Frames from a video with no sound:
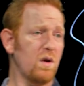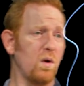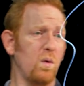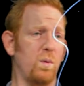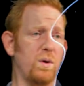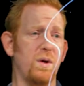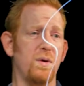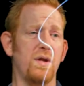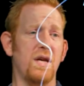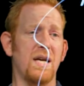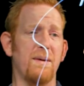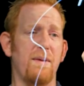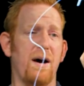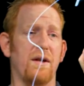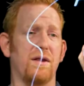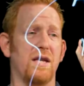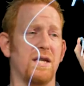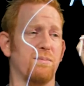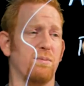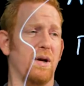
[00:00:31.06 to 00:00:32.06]
When you think
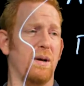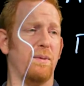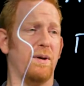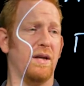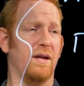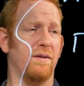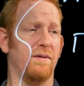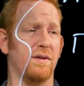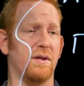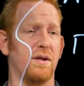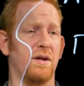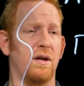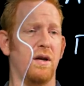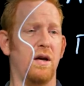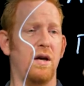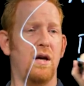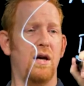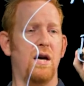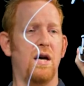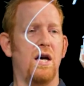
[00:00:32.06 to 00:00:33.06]
about these primitives,
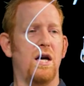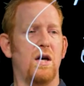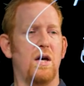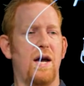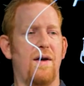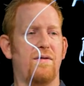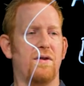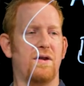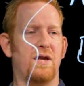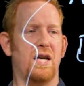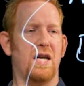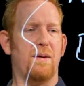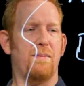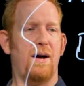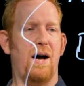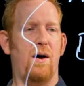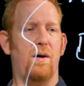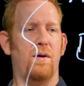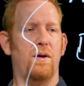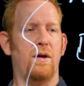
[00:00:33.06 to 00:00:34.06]
you have to think
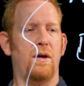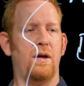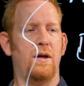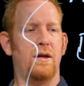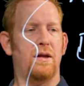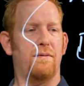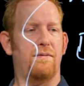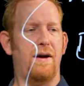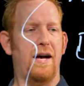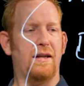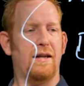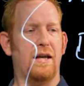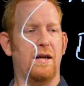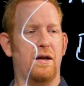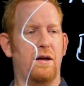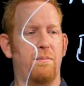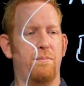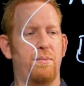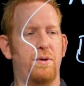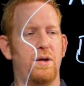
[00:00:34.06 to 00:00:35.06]
about the fact
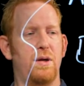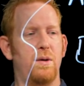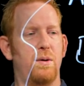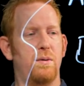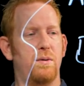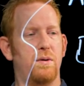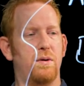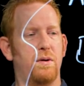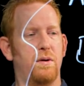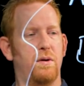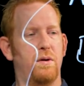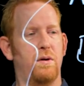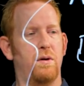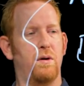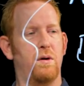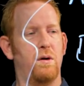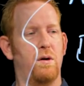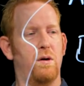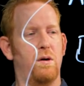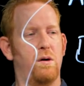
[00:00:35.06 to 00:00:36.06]
that compute,
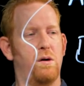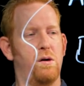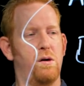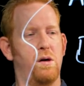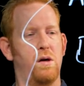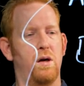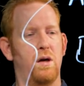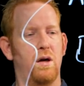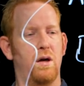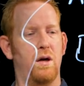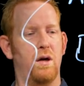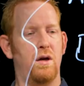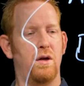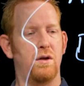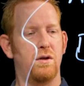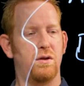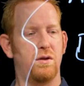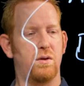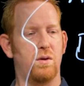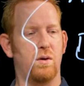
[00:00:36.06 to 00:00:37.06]

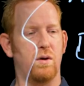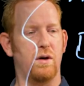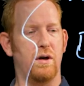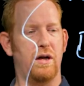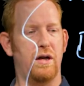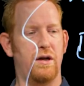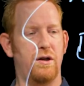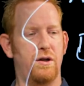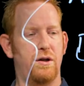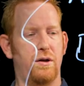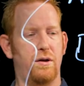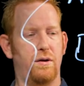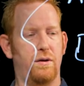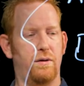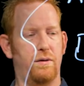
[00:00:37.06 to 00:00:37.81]
storage,